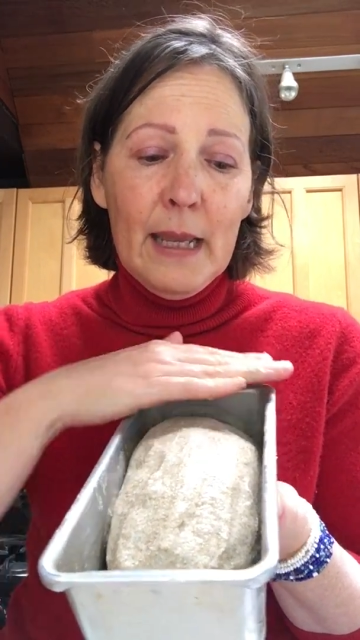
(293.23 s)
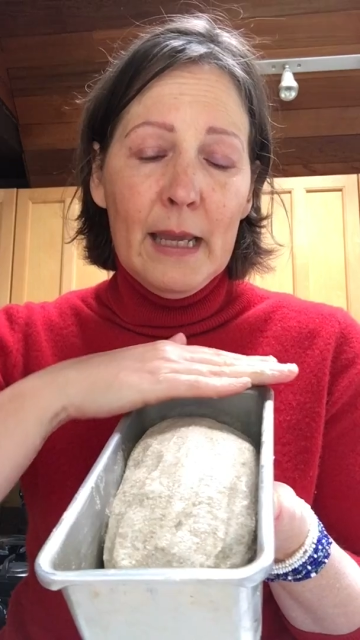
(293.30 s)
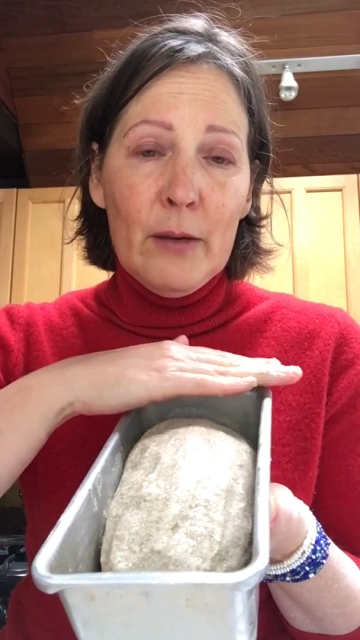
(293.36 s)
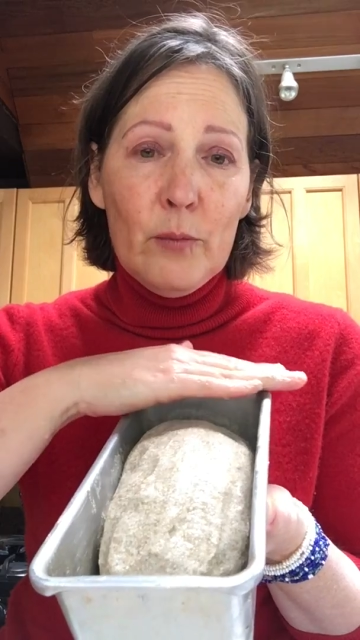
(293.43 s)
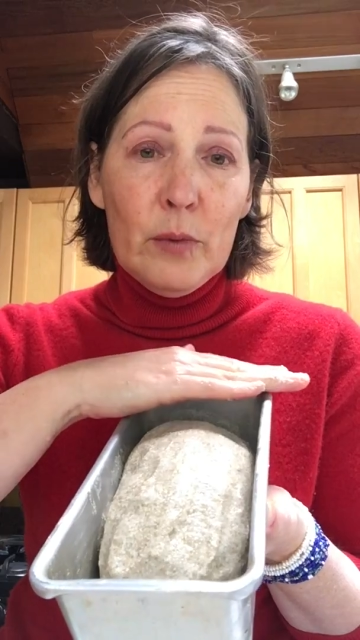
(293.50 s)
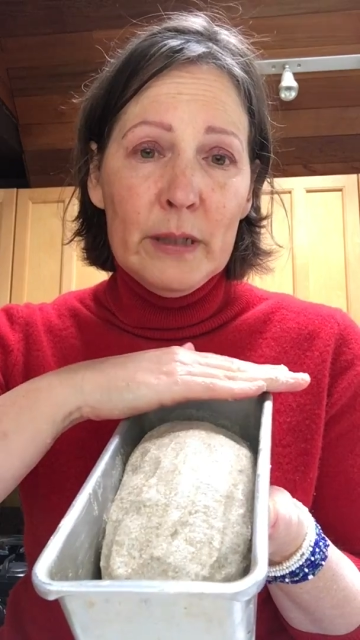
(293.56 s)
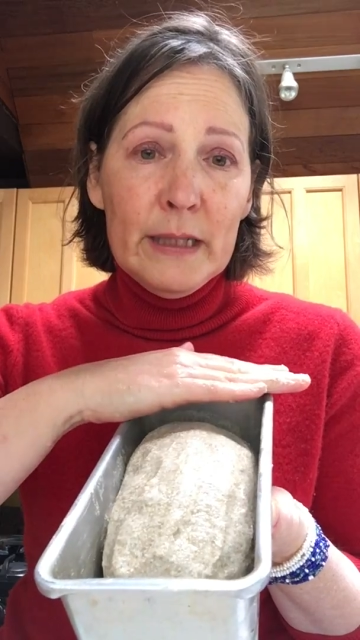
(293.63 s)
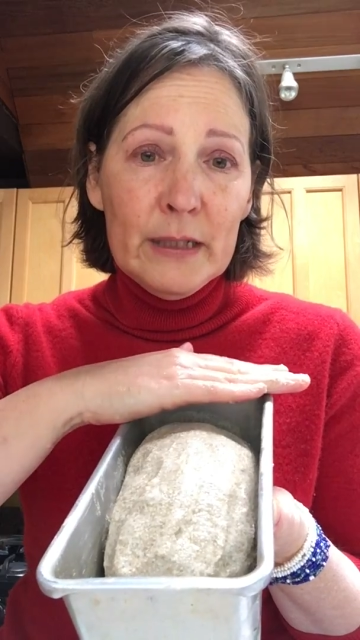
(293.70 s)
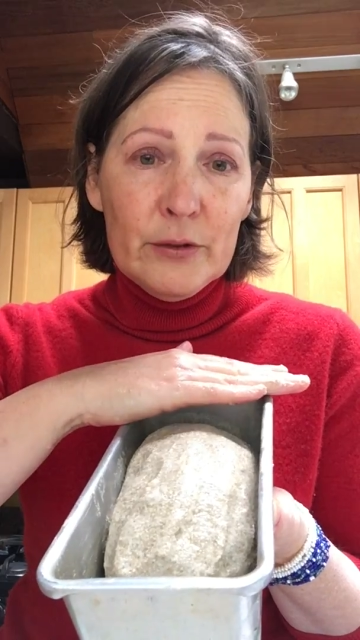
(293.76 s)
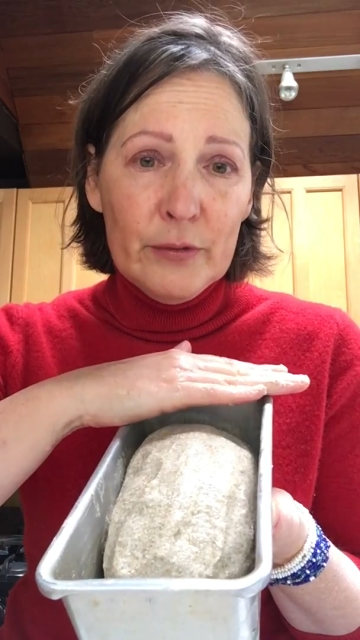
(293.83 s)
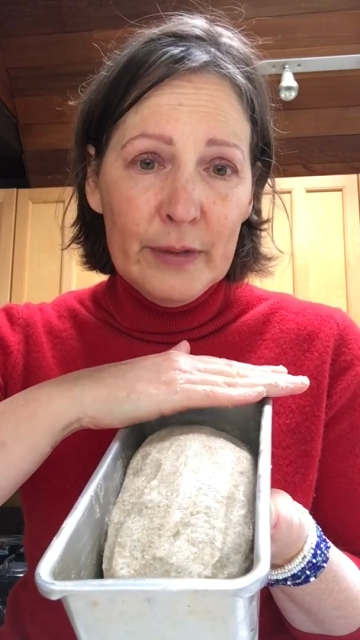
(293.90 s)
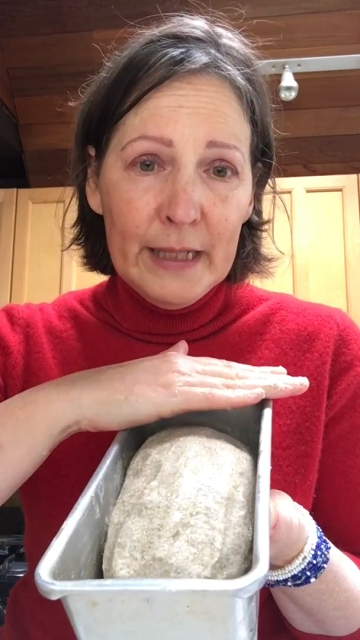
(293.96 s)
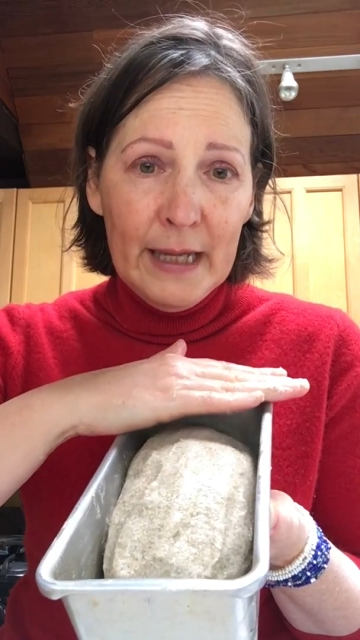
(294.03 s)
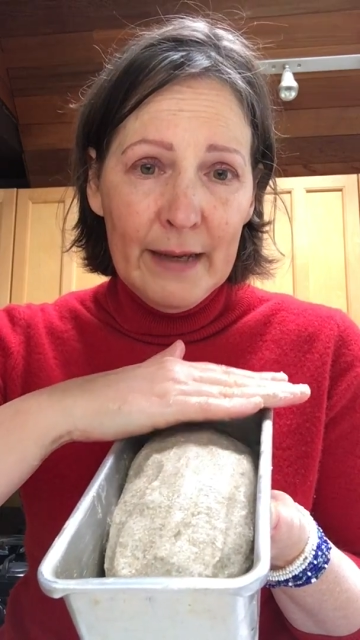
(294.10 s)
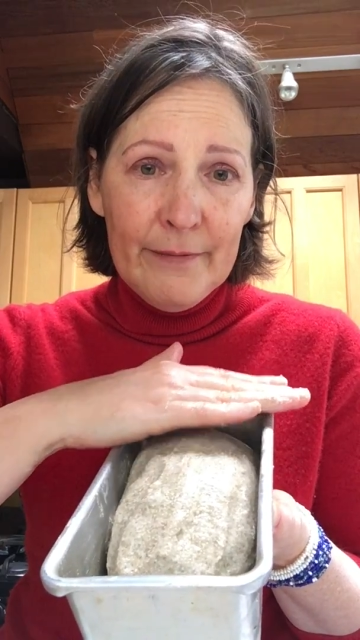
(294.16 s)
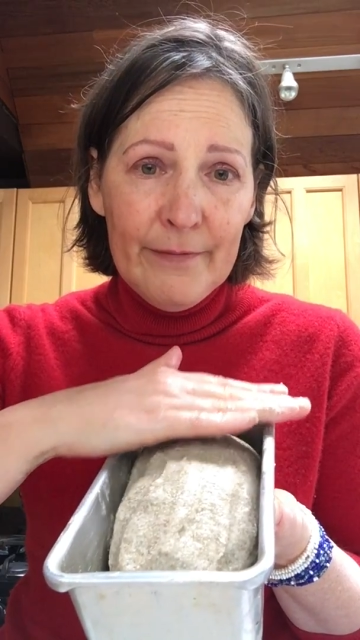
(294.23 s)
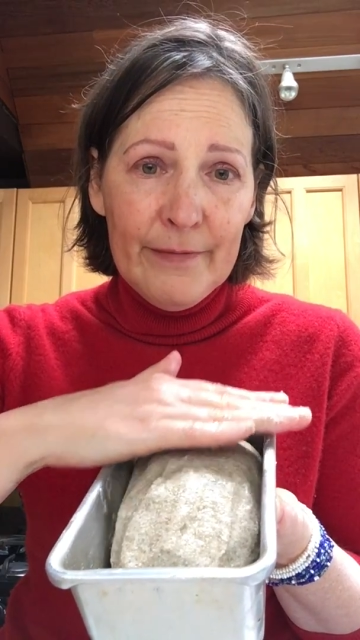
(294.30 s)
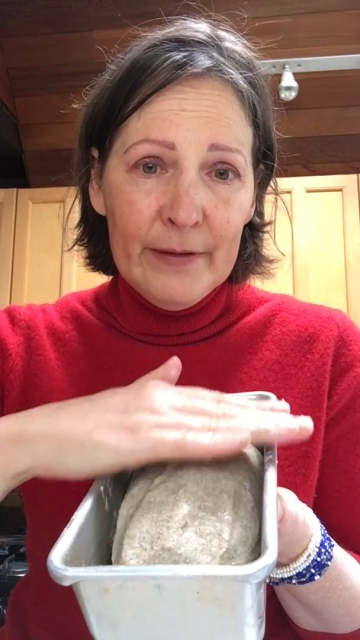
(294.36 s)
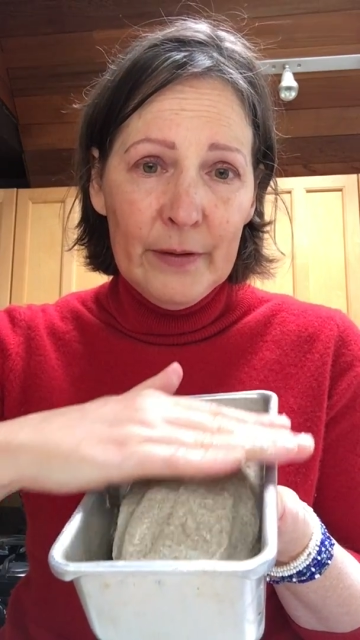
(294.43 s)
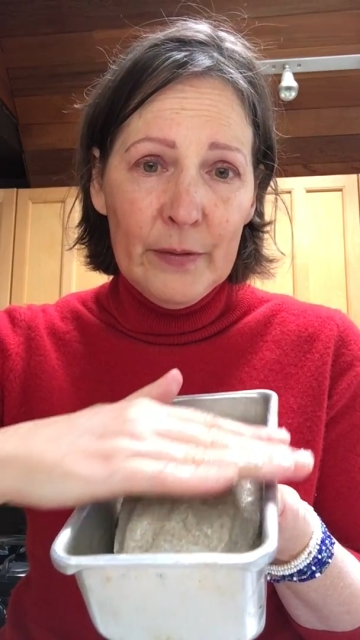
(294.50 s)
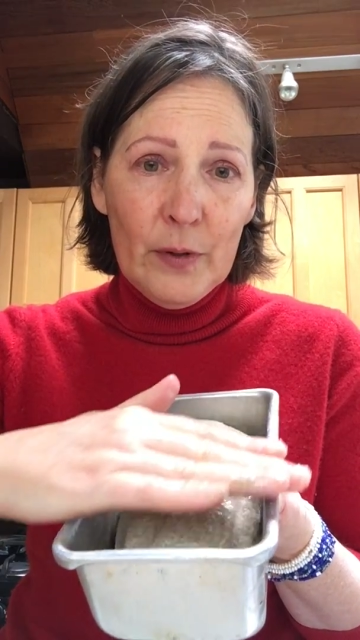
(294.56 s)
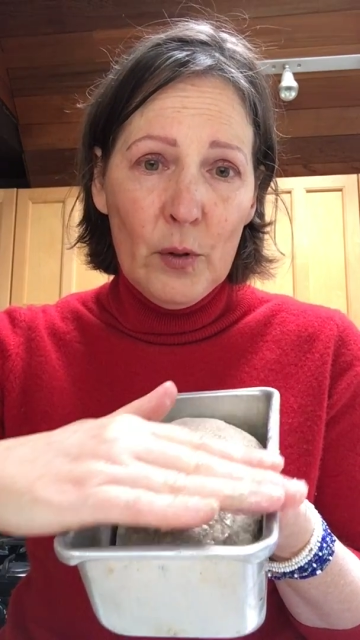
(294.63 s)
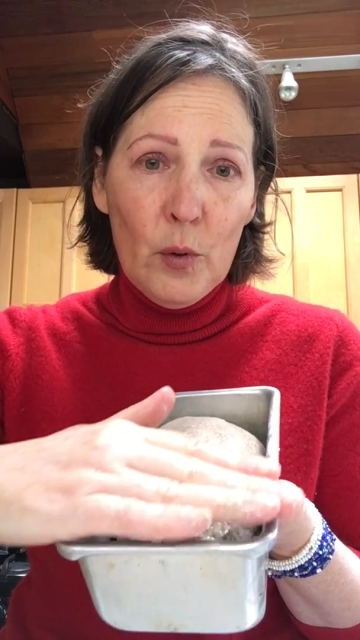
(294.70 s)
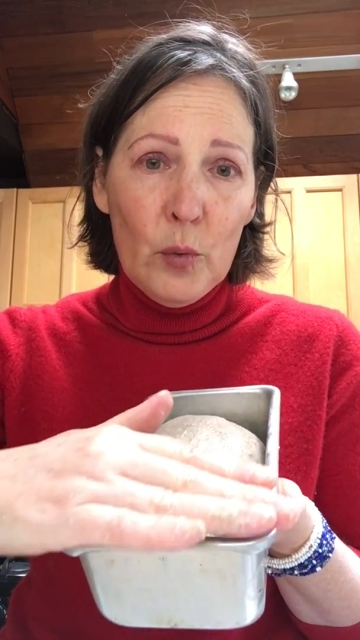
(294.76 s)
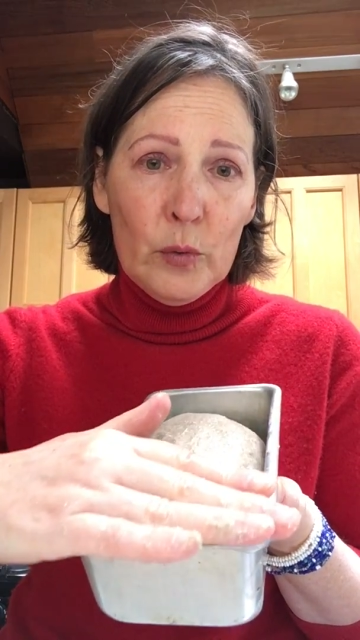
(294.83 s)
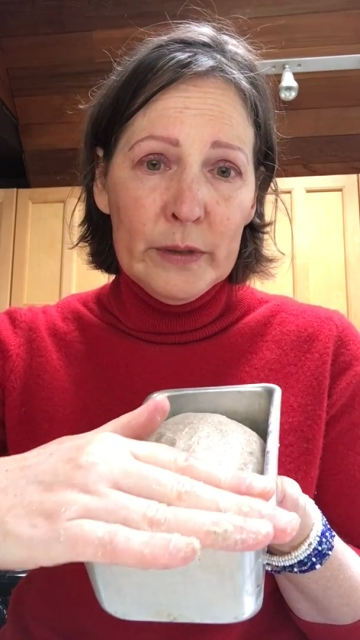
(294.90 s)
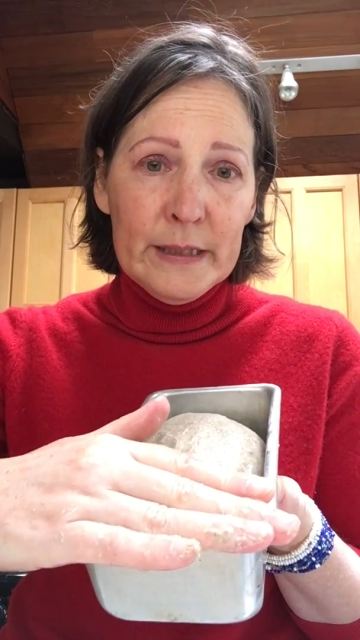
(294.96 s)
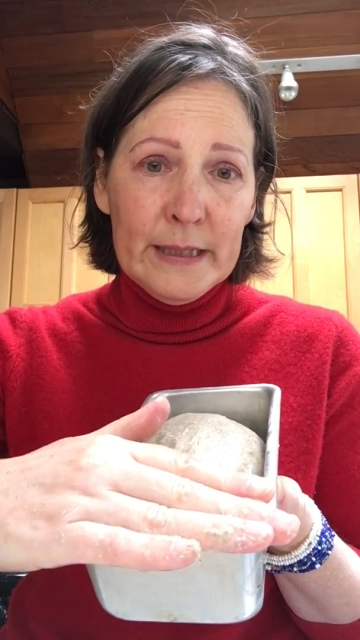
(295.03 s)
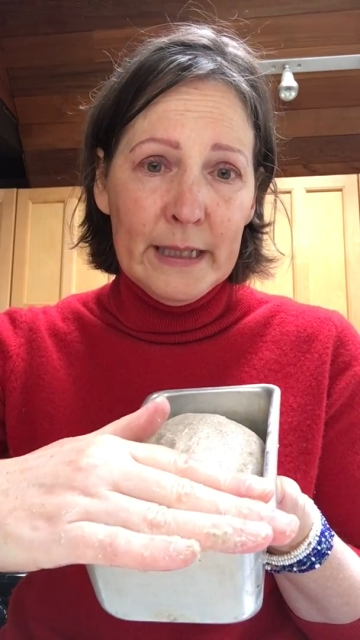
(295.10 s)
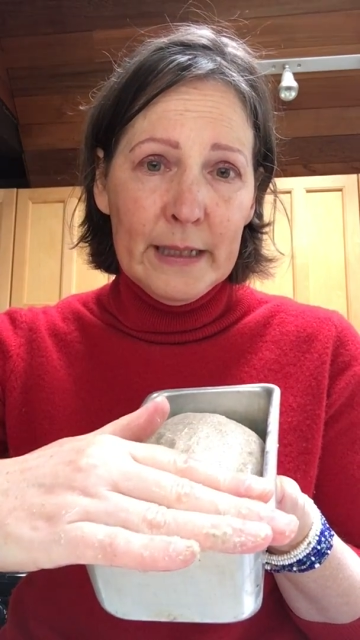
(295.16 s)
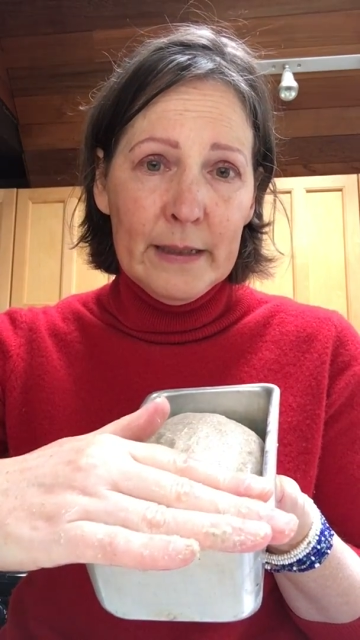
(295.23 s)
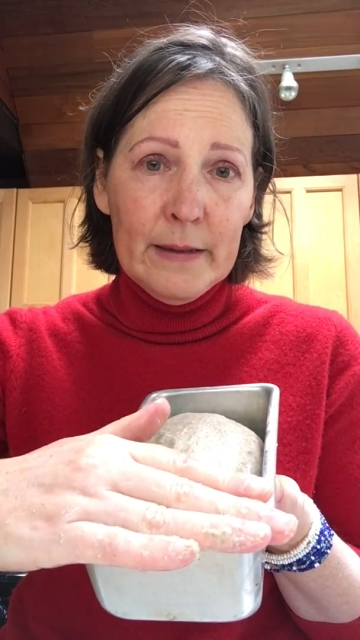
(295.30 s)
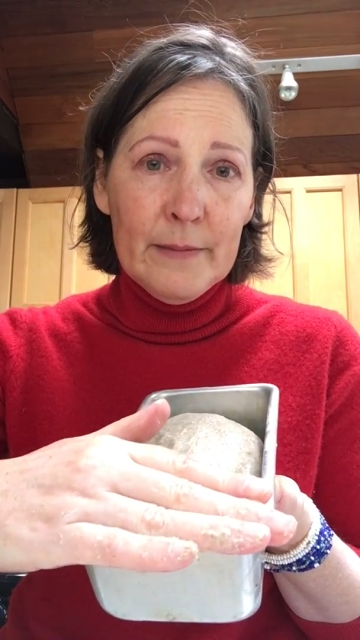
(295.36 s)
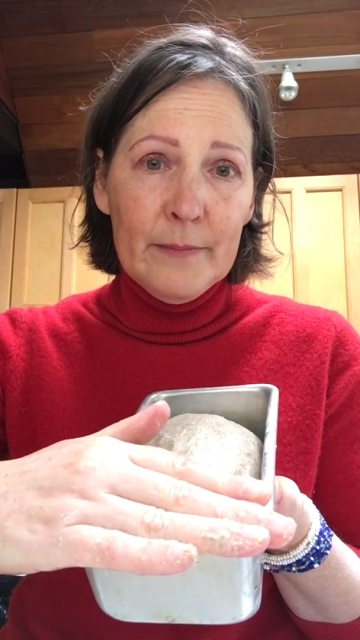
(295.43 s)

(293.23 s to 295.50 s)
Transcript: it will literally have filled the whole tin,